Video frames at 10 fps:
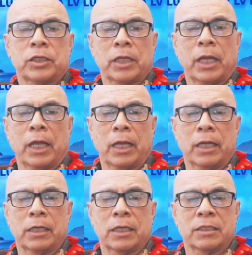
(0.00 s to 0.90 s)

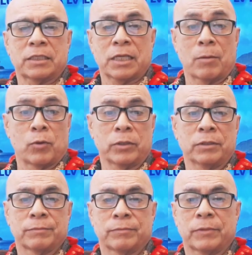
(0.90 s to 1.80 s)
and Samoan.
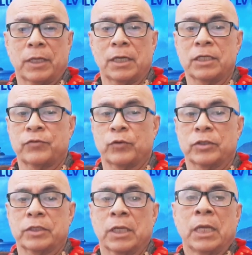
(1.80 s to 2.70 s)
English
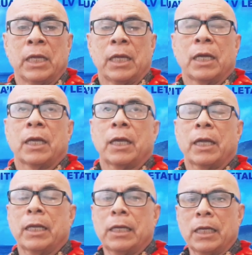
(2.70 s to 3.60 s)
first.
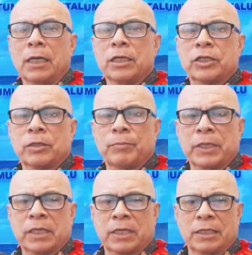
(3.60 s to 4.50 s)
And English
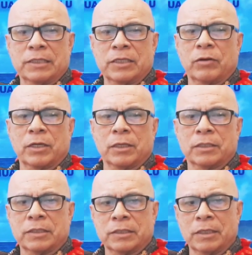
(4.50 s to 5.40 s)
because there are
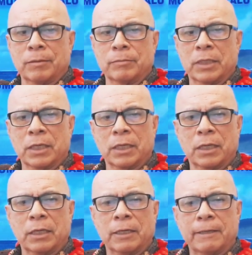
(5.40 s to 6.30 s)
some
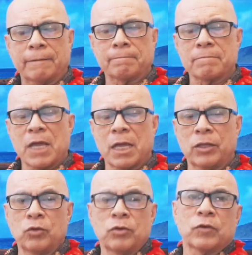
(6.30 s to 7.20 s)

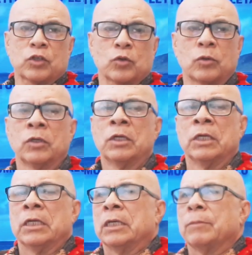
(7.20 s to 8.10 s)
universal
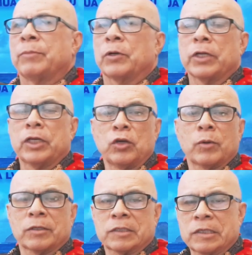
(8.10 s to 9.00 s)
boating
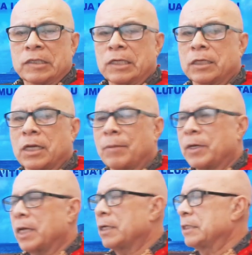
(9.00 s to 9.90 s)
nuances and
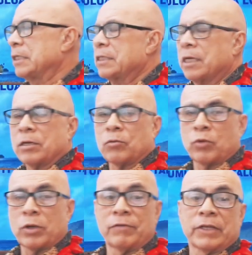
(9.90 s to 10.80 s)
commonalities that are
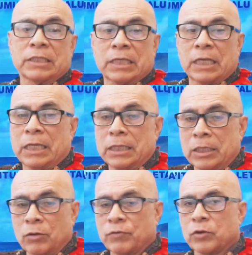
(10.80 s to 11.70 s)
relevant in
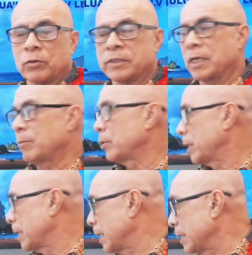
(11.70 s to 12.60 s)
the overall Samoan
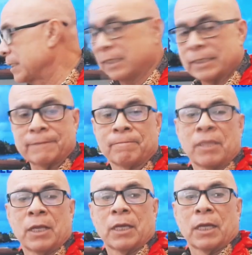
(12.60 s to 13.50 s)
analysis.
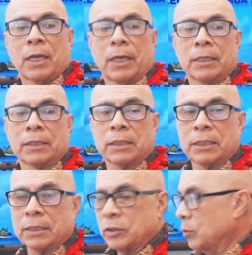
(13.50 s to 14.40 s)
And
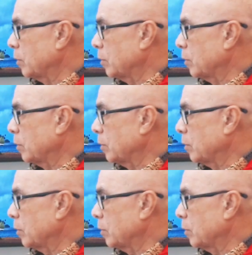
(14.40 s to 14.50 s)
so we'll